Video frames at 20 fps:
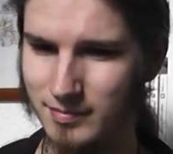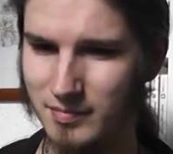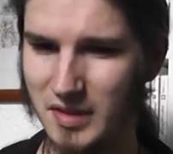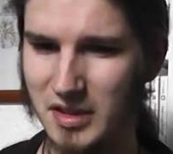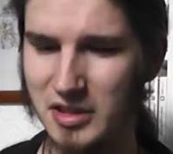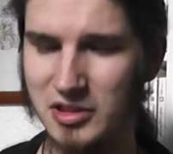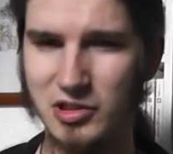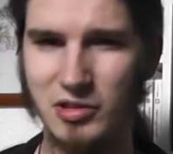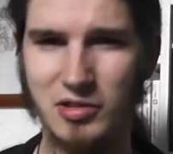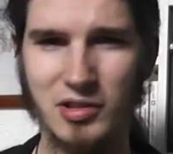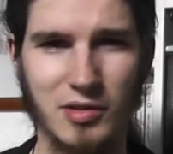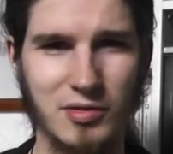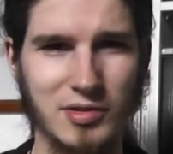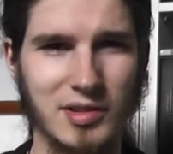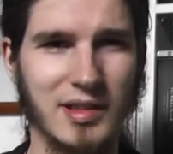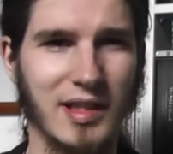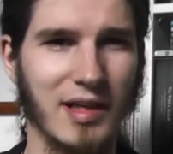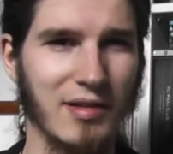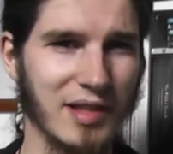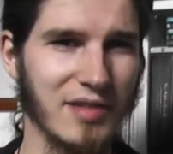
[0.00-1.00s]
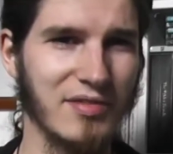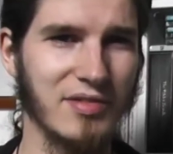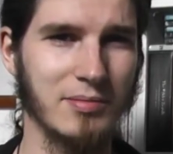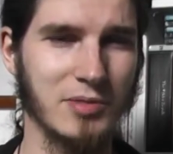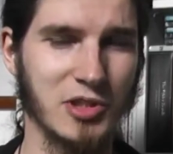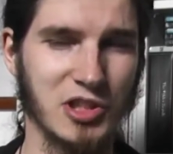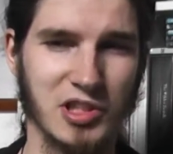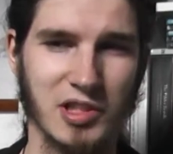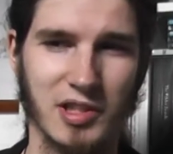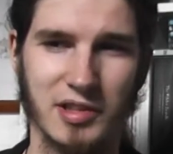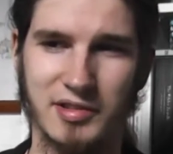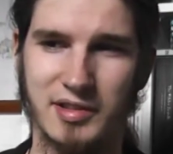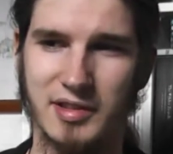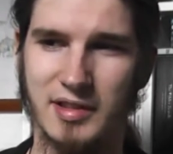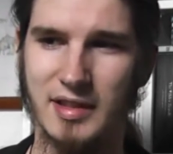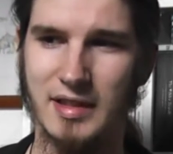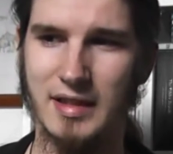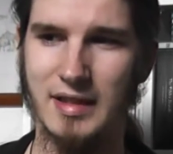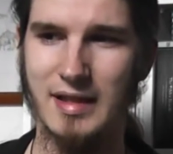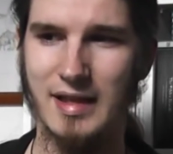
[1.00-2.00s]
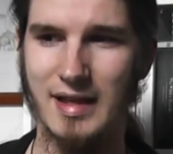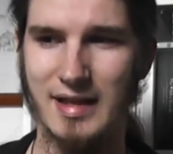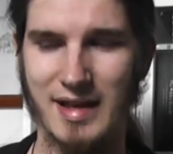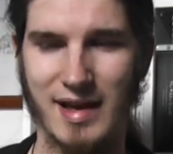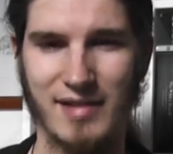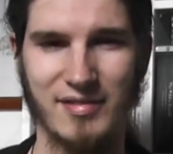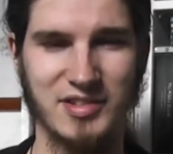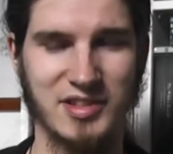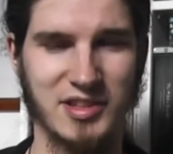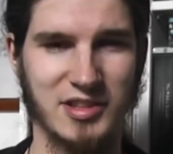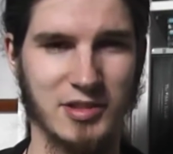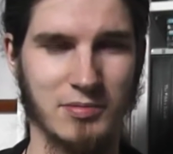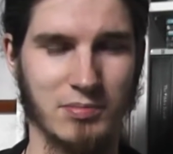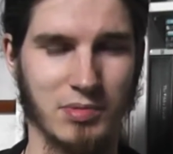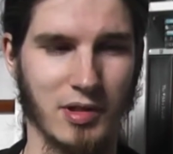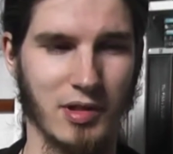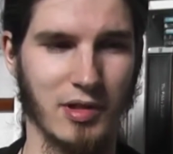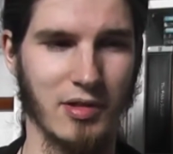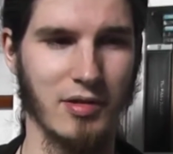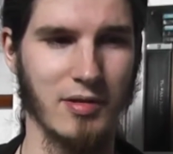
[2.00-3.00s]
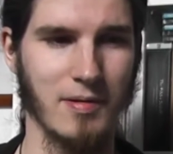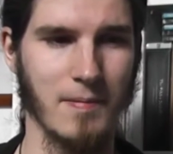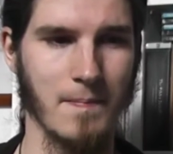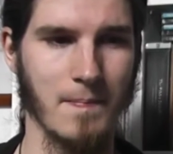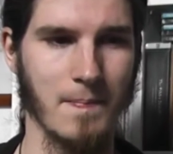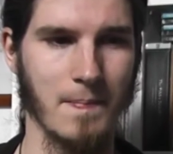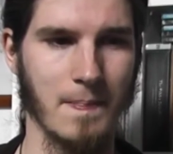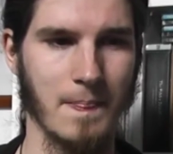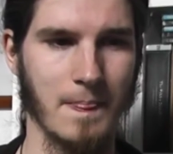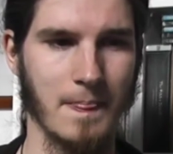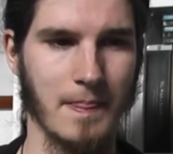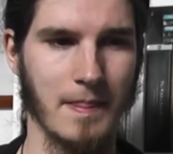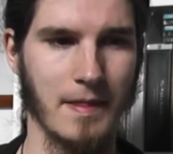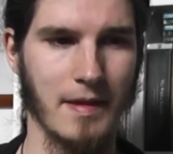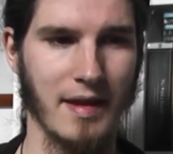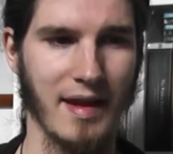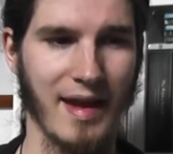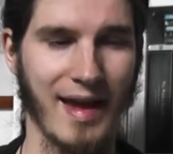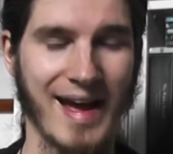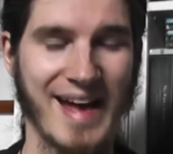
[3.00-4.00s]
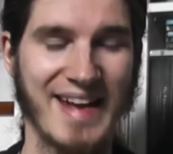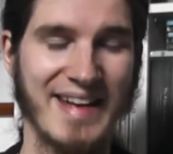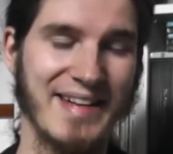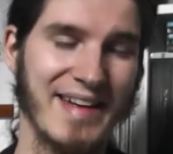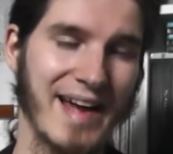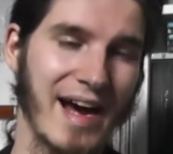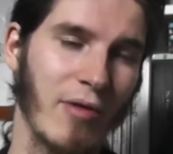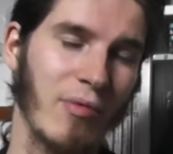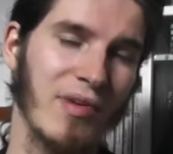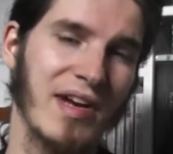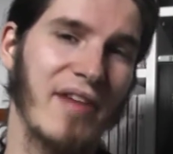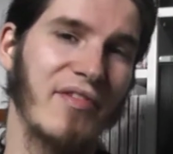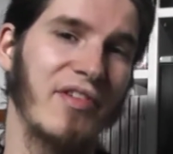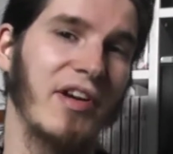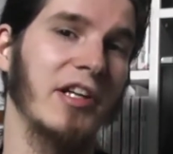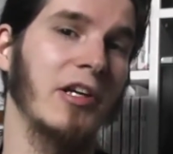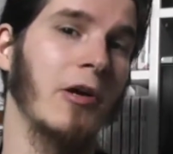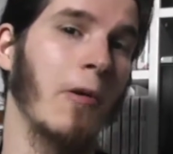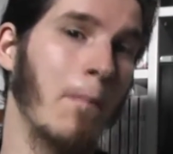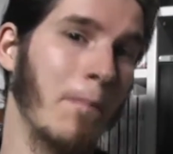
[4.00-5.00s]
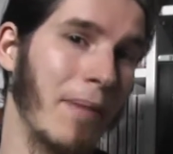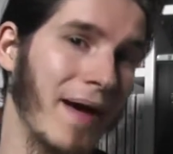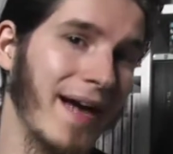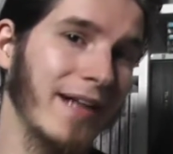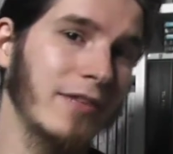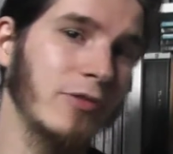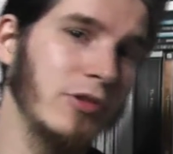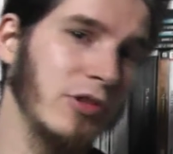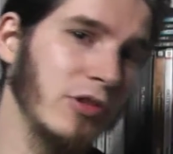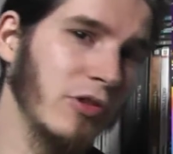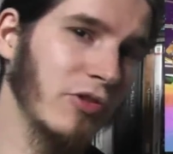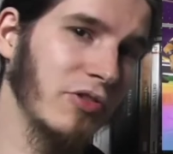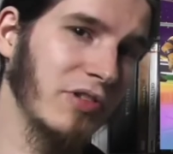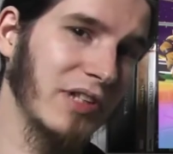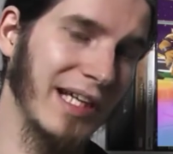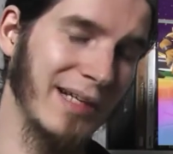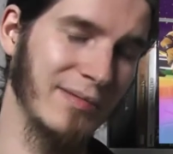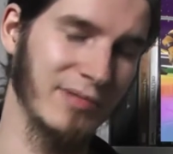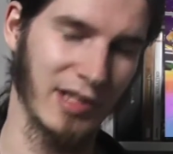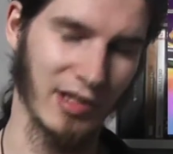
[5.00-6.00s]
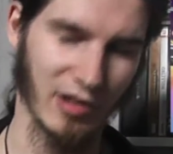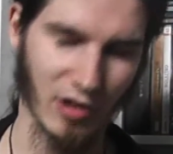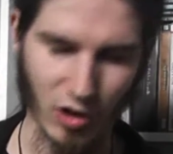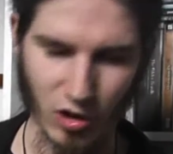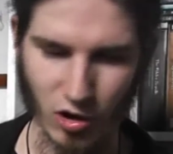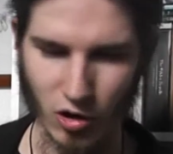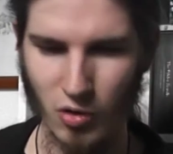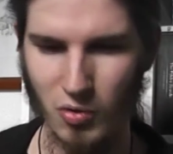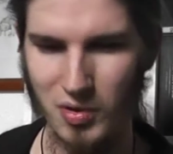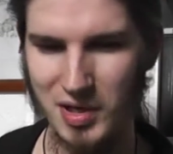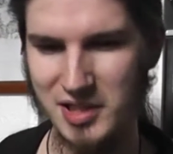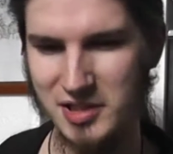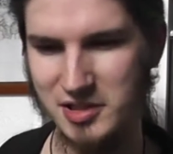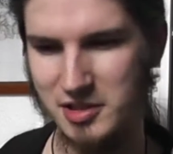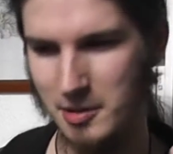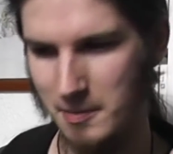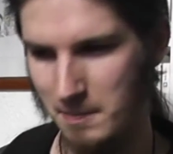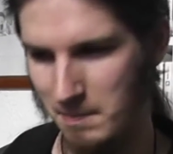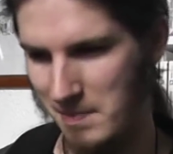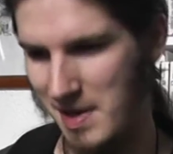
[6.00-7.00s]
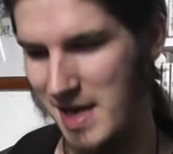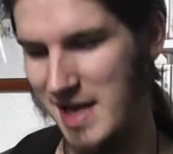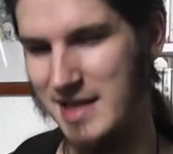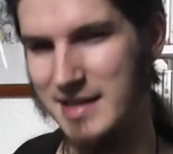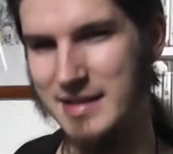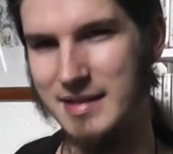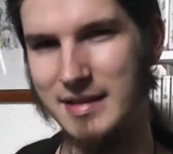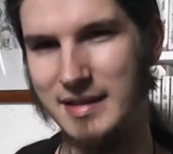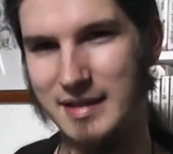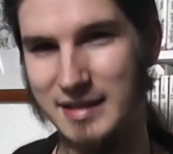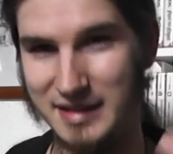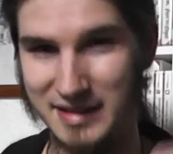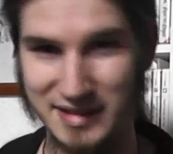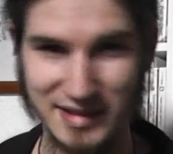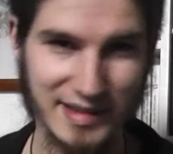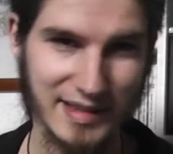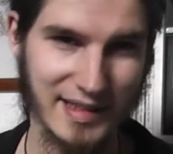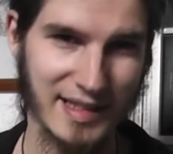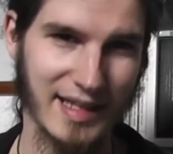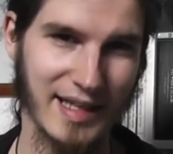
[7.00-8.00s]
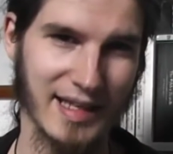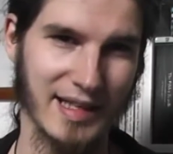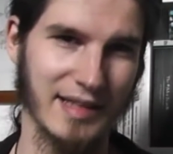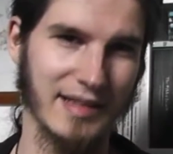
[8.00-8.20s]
So, you know, I was like, I'll give him a shot. And ever since Brawl, and now whenever I go back to the older games, I always main DK.